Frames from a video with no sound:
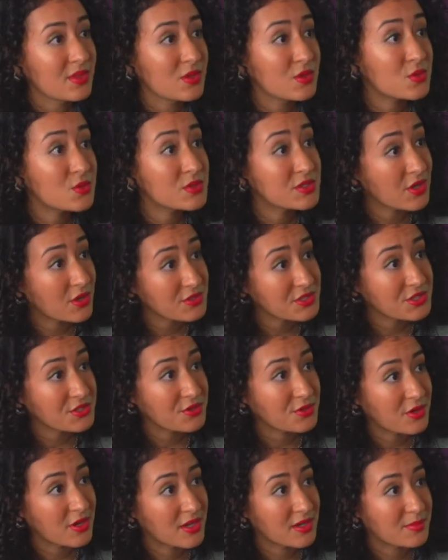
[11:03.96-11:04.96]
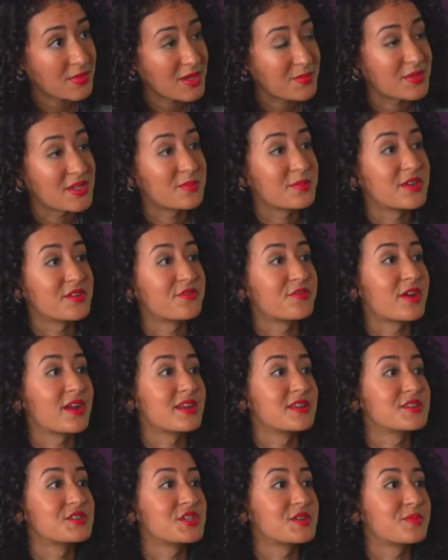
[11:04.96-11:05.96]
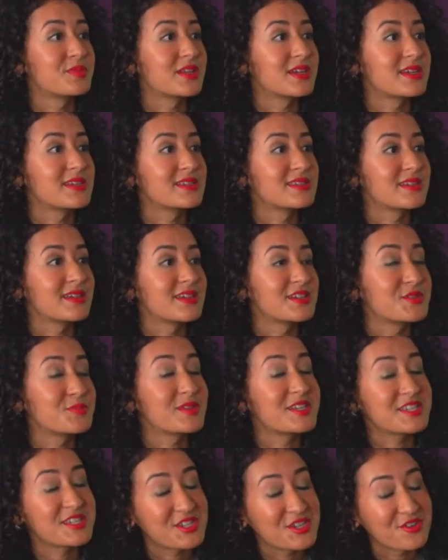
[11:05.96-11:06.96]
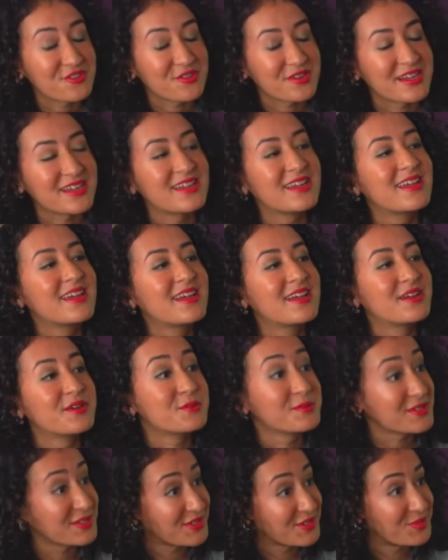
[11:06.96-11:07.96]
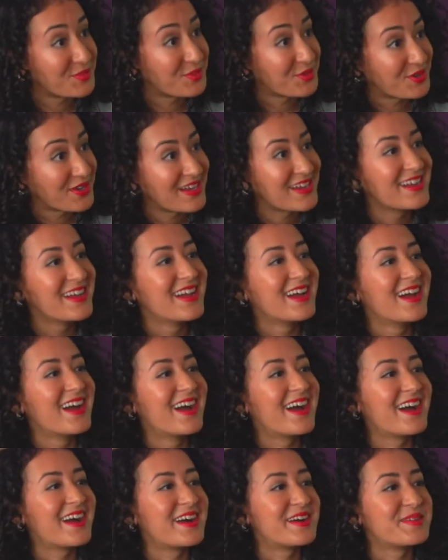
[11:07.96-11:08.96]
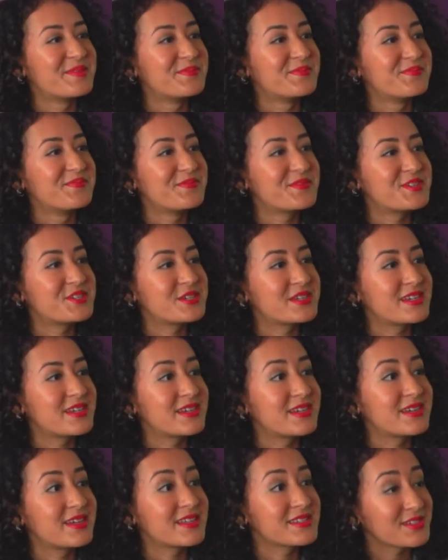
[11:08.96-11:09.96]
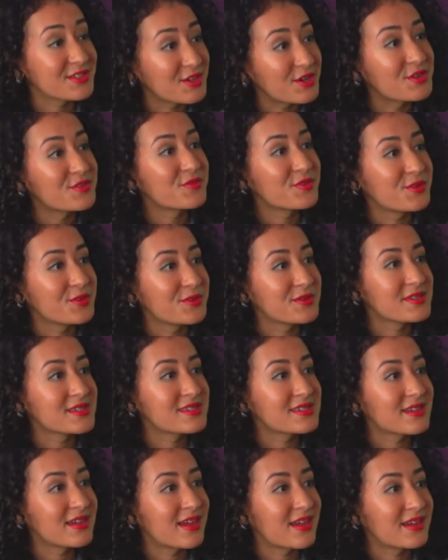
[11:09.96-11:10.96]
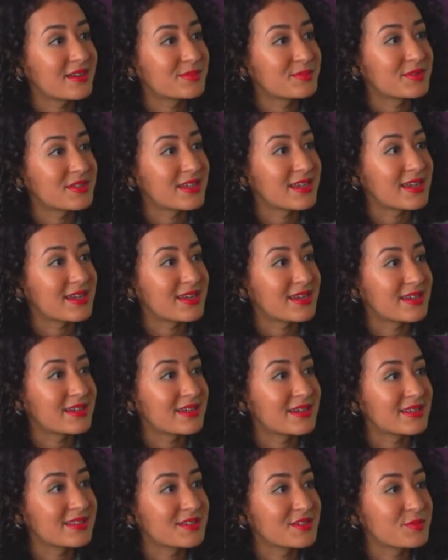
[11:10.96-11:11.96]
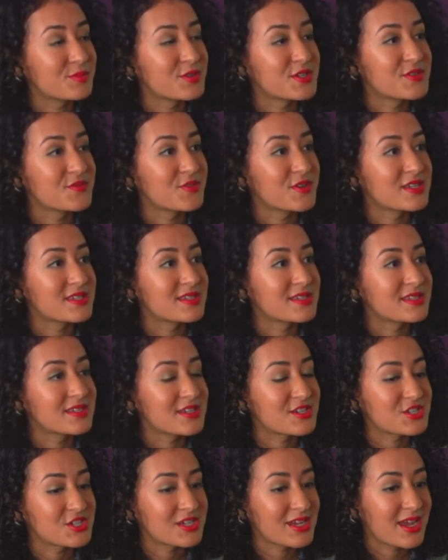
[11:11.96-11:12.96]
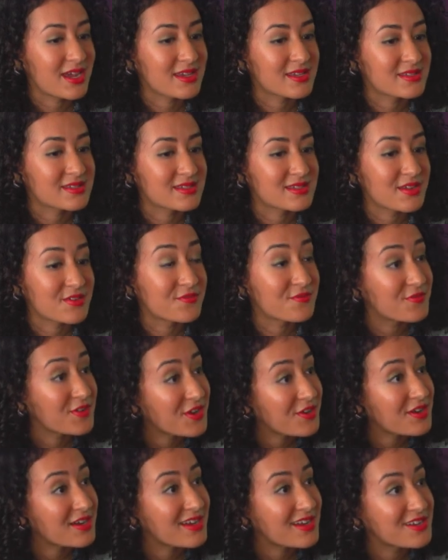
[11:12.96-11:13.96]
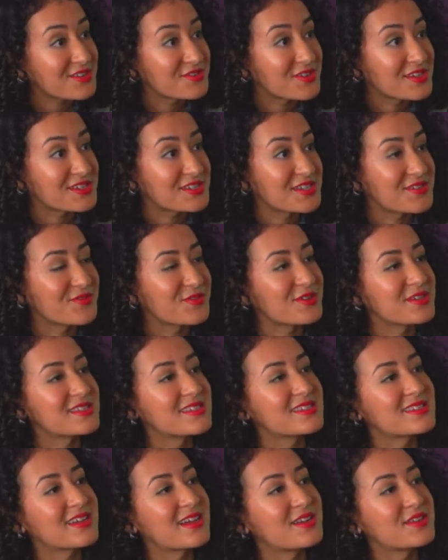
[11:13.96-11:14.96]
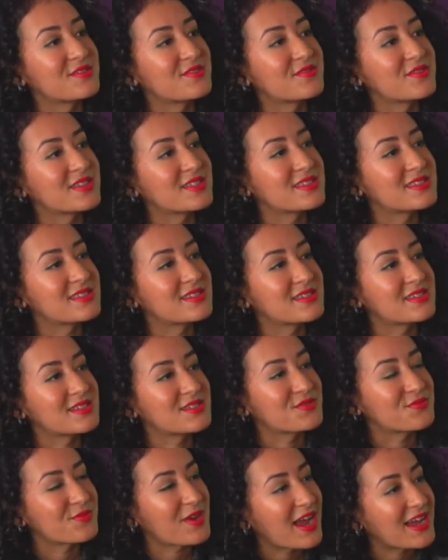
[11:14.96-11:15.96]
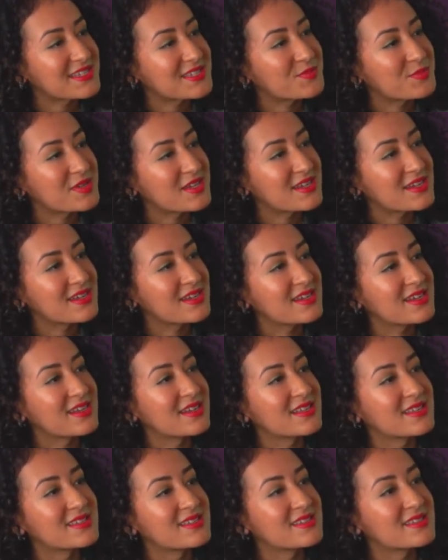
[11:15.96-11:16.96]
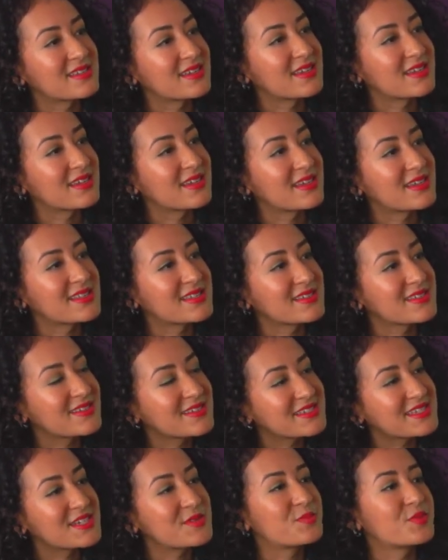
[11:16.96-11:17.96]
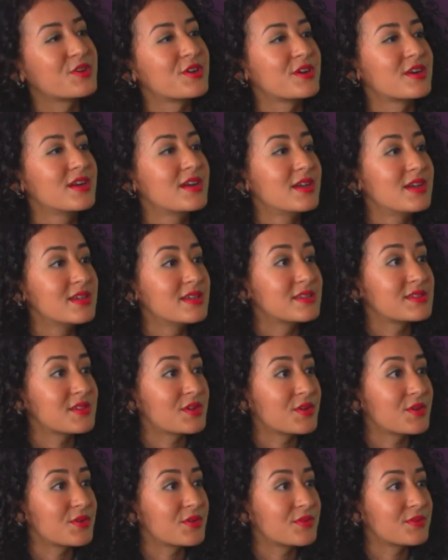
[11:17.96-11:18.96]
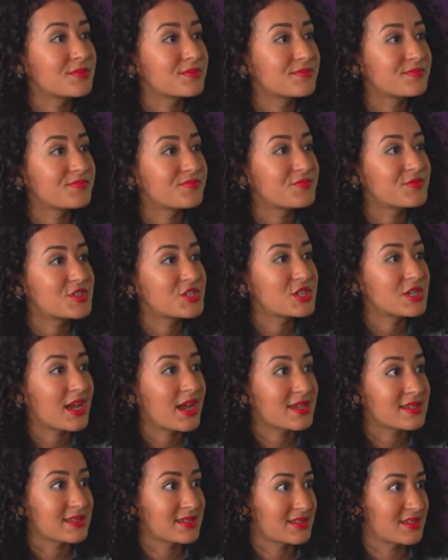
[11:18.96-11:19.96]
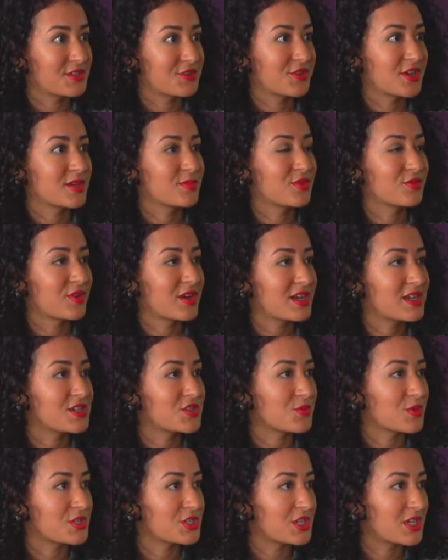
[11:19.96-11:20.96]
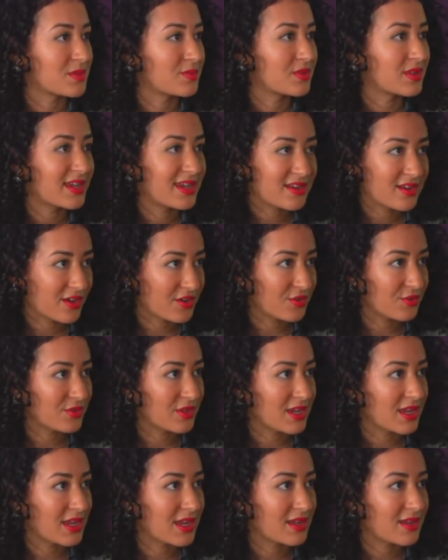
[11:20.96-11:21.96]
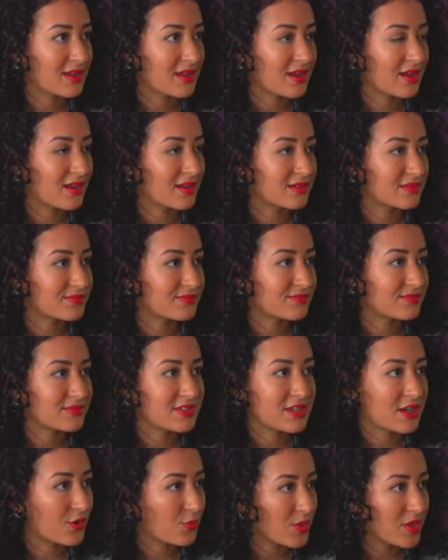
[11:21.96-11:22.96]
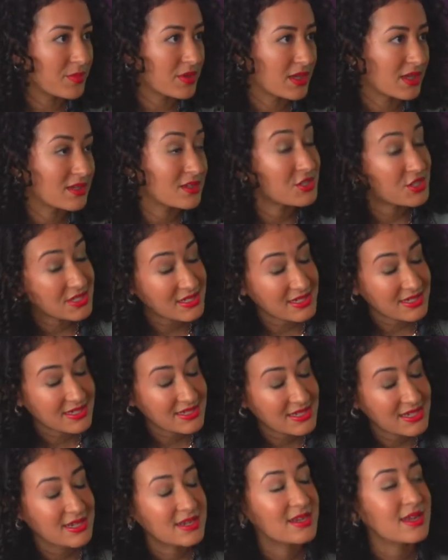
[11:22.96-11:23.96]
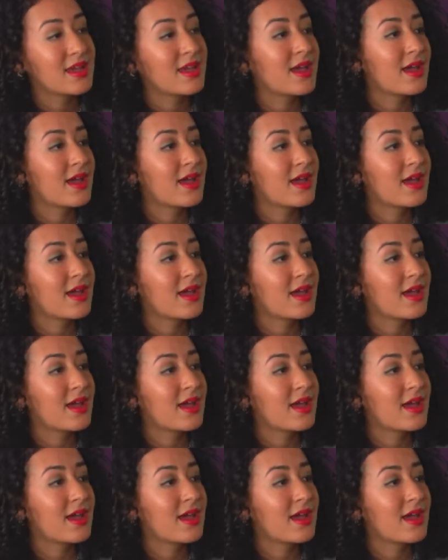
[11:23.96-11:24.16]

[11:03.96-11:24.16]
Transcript: who's also on my Big Big Friend. She plays uh, she plays Yuri, who's a little boy. Um, she gets a lot of roles uh, playing uh, little boys' voices because she has a very interesting voice. It's kind of it's it's raspy and it's uh, and it's a little deeper. So she has this incredible range where she can play not only young women. She's 16